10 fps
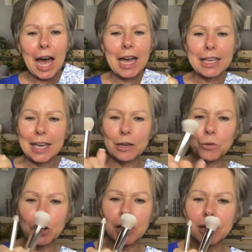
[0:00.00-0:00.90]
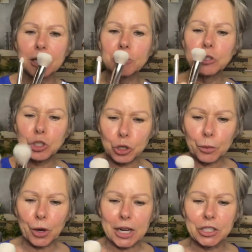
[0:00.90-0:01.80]
Again, we're going to use
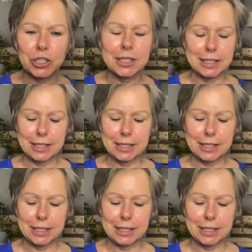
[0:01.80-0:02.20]
two brushes